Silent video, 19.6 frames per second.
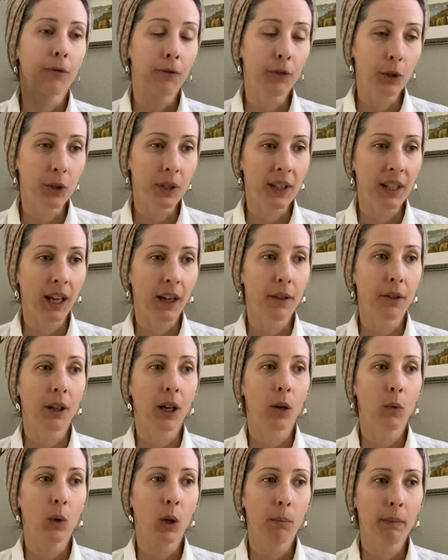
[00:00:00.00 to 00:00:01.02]
First, I
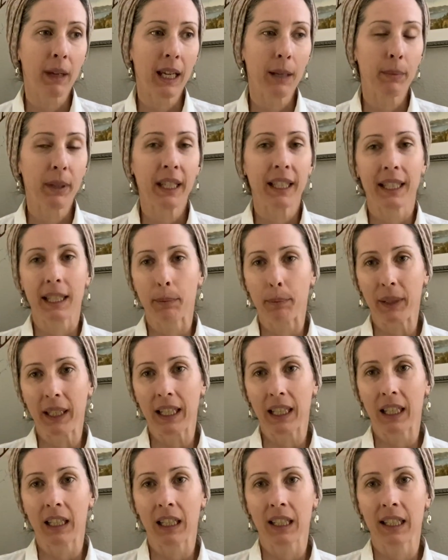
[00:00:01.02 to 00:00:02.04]
thought, well, maybe it's
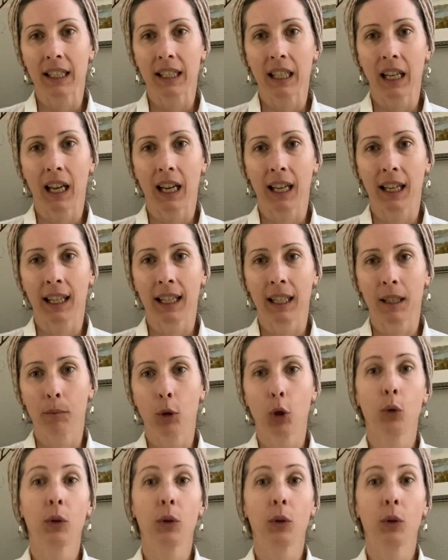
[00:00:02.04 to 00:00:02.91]
because I am